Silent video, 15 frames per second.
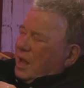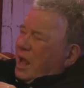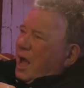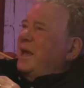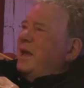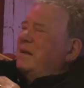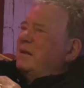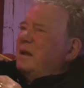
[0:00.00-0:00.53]

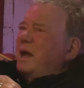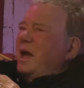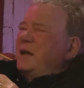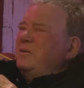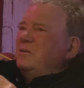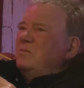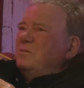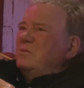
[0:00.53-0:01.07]
And I
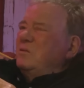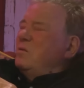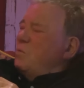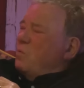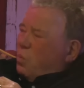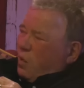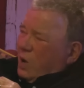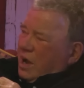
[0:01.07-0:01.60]
don't know
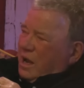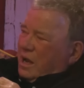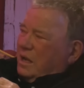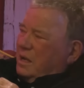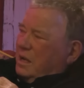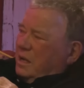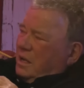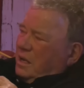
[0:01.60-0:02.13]

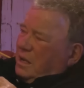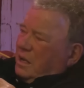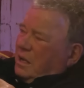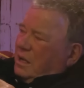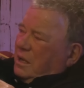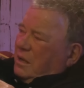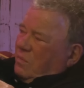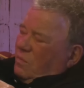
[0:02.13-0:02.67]
why
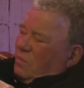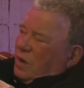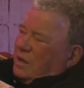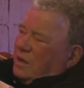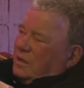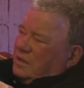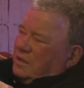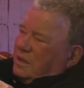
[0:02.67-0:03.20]

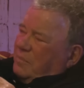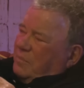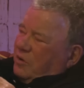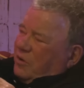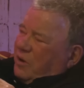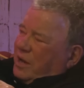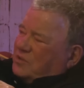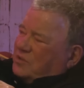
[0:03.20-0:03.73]
the
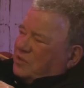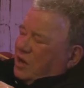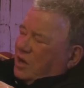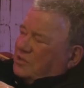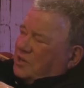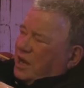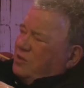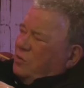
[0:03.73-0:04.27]
Democrats
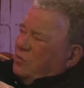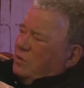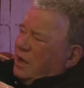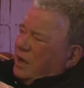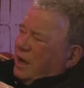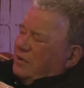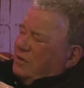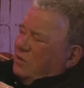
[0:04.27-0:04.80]
lost. I
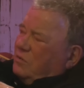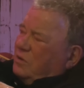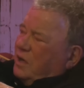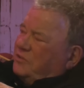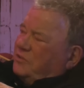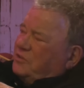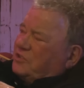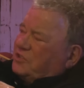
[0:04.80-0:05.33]
don't
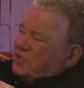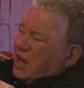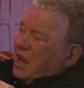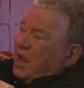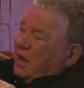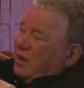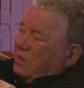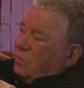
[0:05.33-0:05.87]

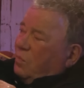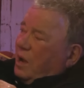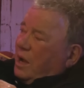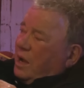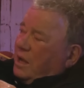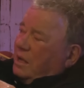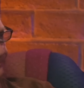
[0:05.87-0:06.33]
understand why